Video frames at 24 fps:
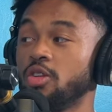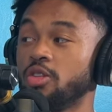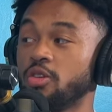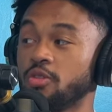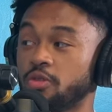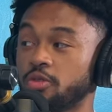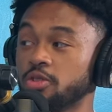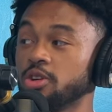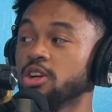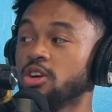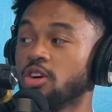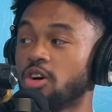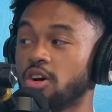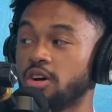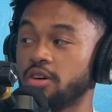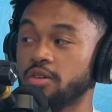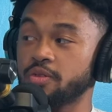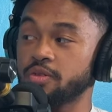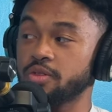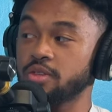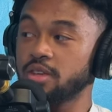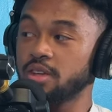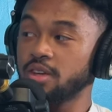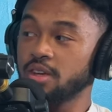the
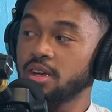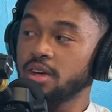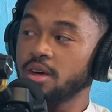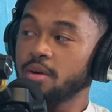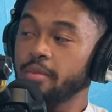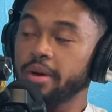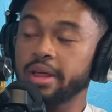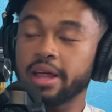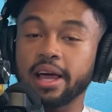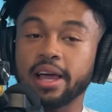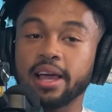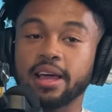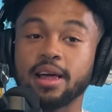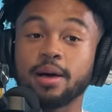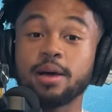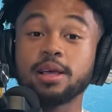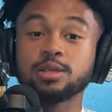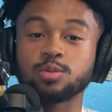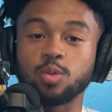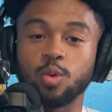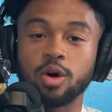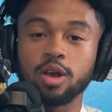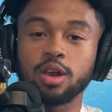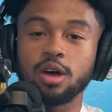freak-offs. But mm. like it's
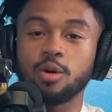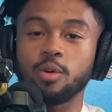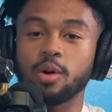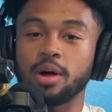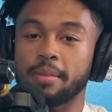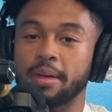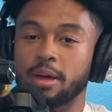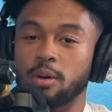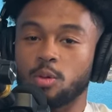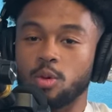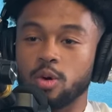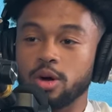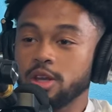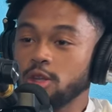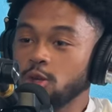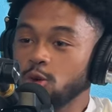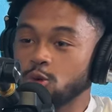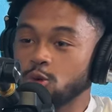one-on-one. Like, what are you